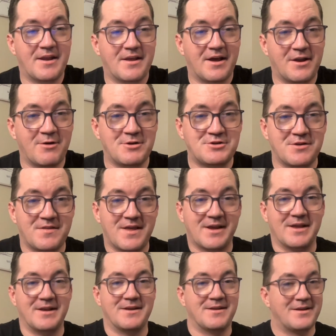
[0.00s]
I know what you're
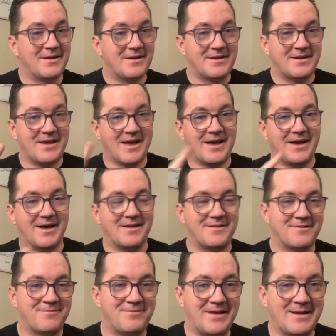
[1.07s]
thinking. Yeah,
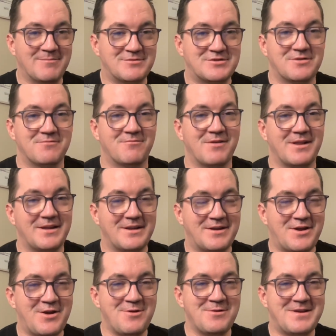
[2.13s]
the Flames really
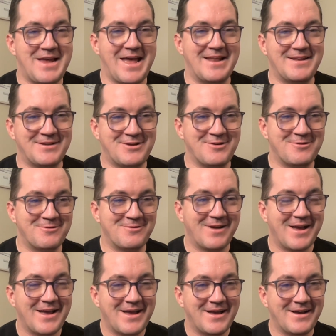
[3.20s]
do tend to
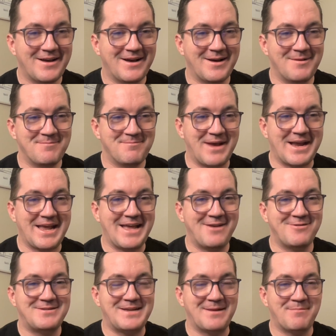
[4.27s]
make
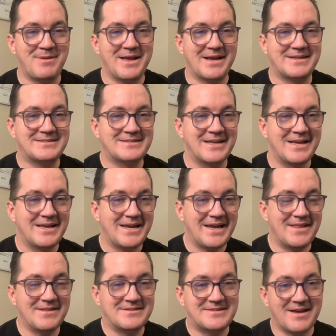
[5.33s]
interesting picks
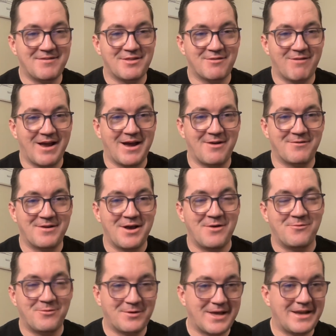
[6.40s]
in the 7th round.
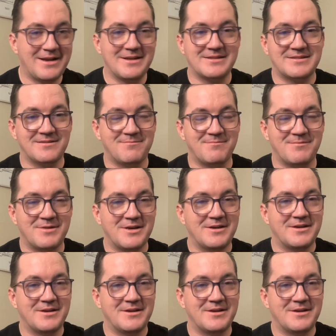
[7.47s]
We'll get into some